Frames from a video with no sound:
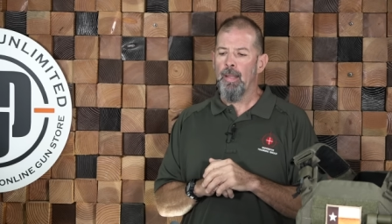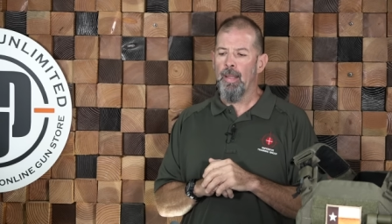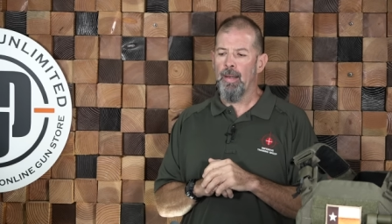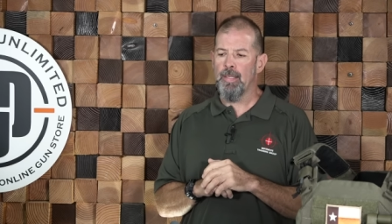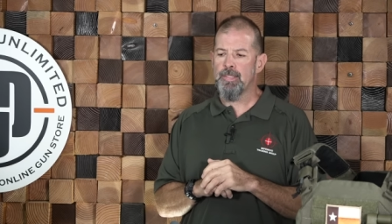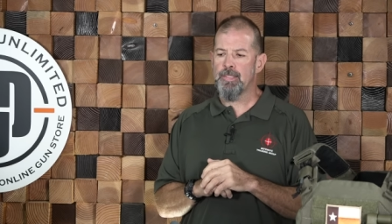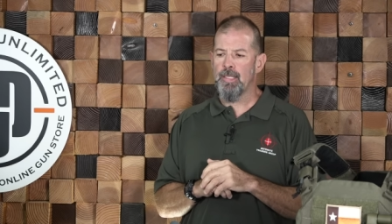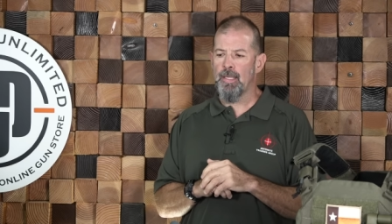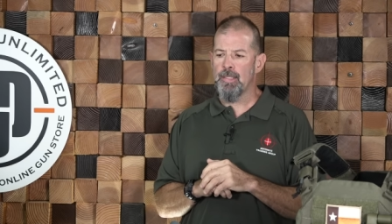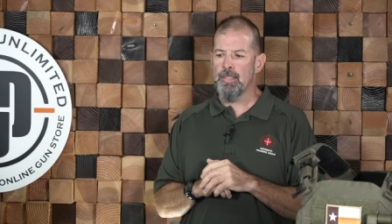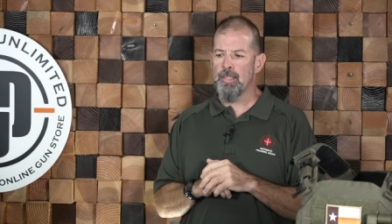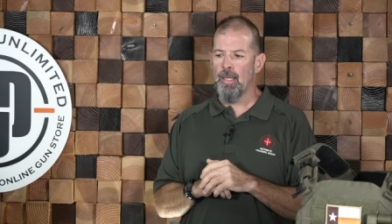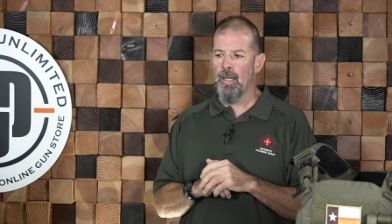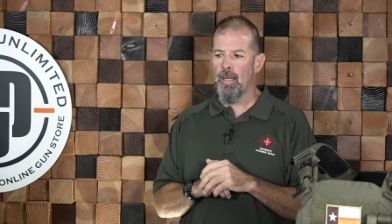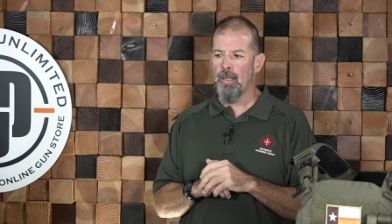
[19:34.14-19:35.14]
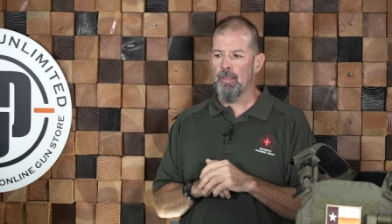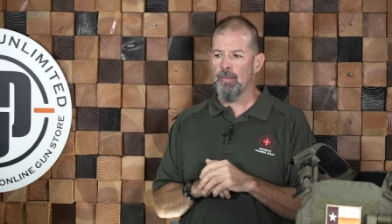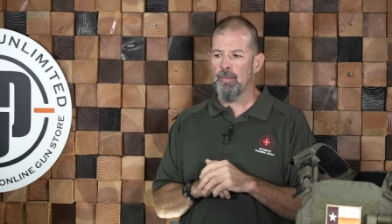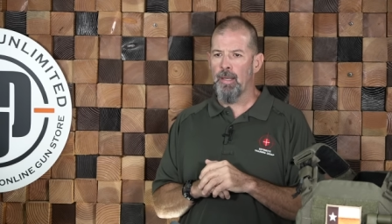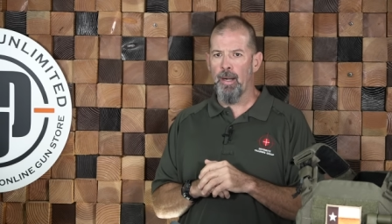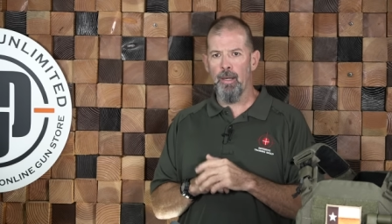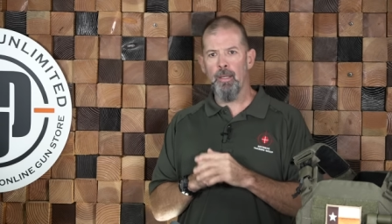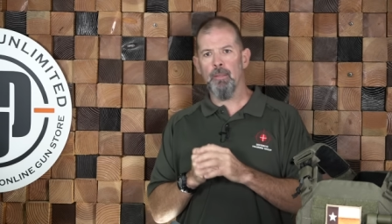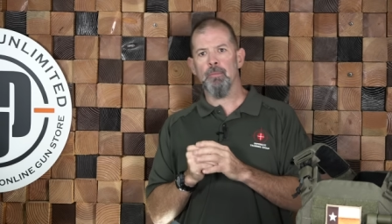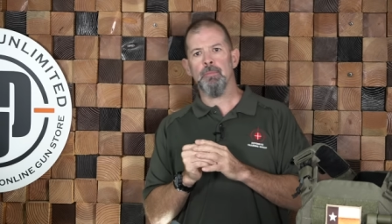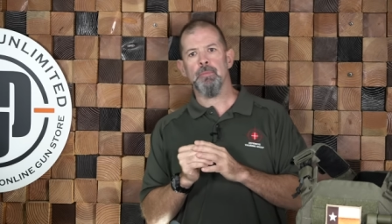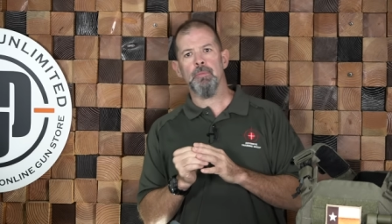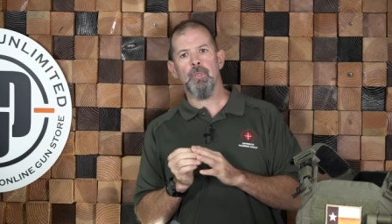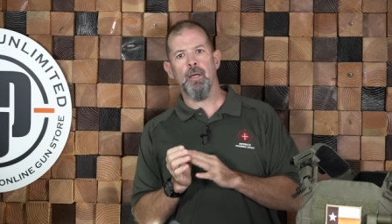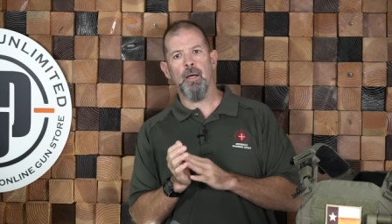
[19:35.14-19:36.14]
And I said, uh, I don't
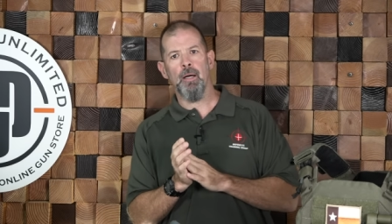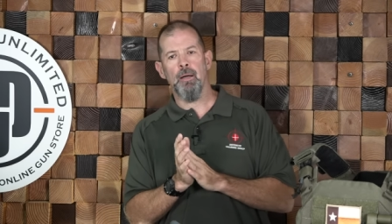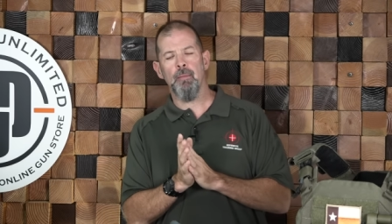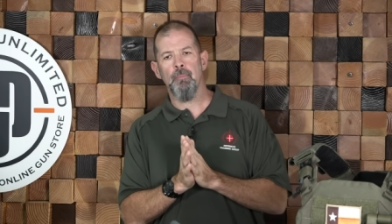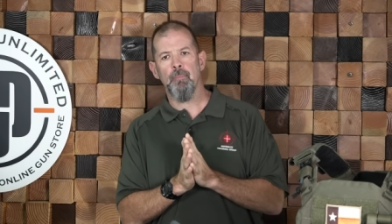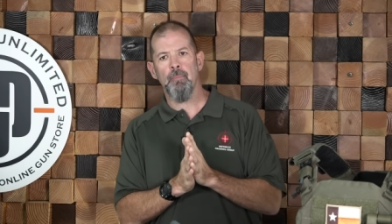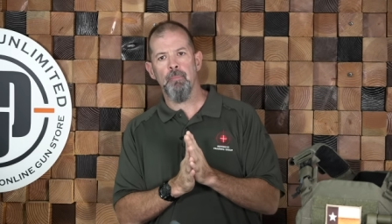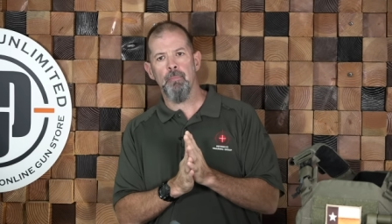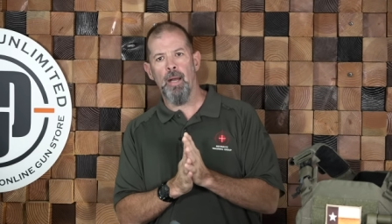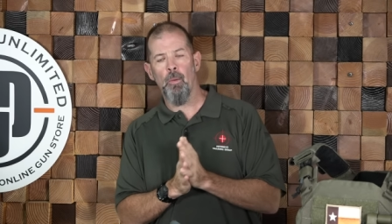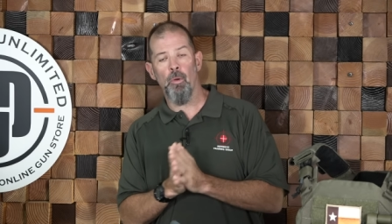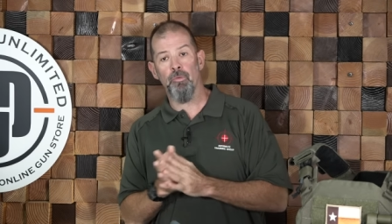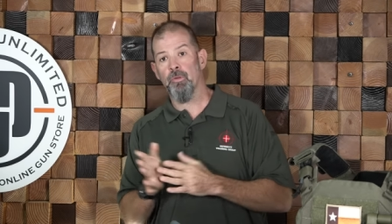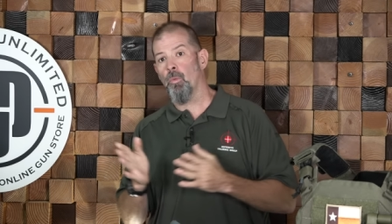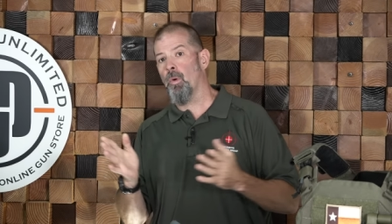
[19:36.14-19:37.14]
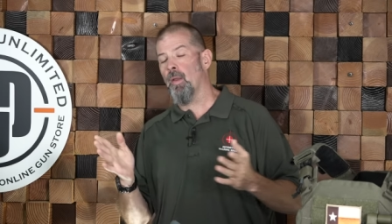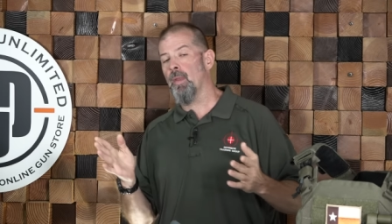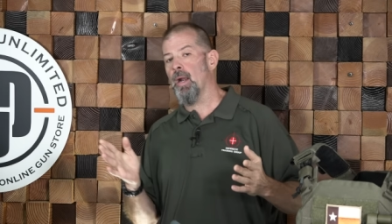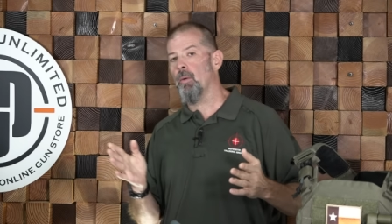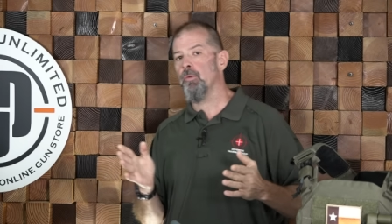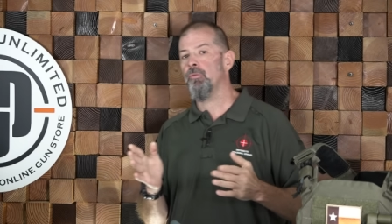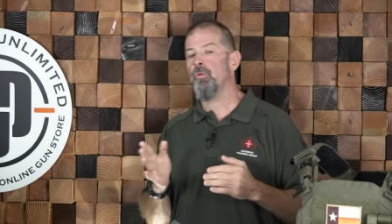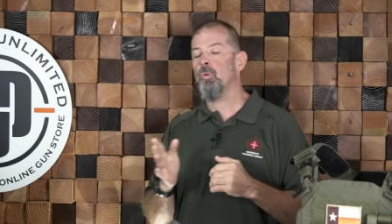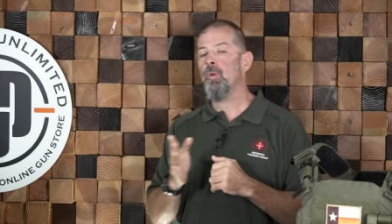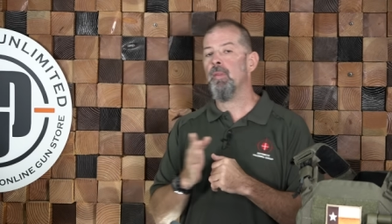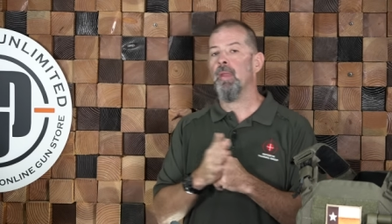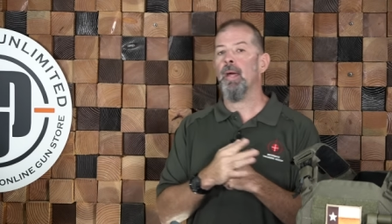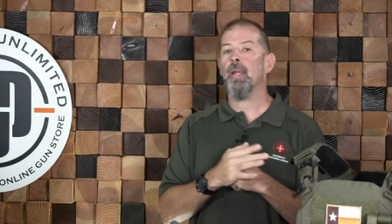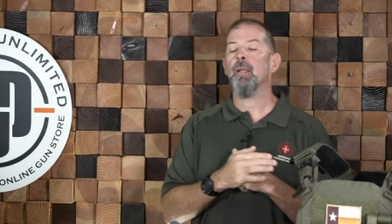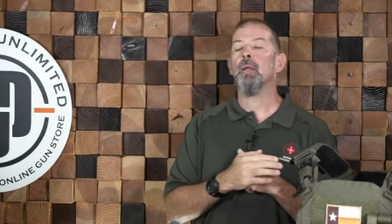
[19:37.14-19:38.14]
know. Um, I wasn't aware that I was
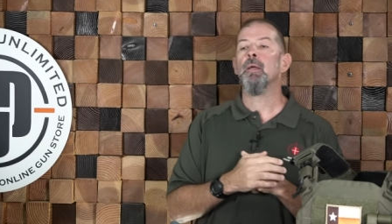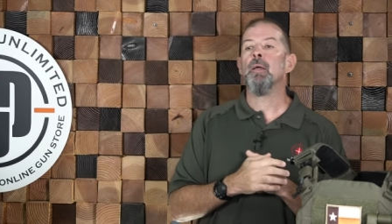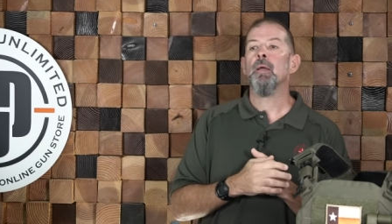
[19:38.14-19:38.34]
doing that.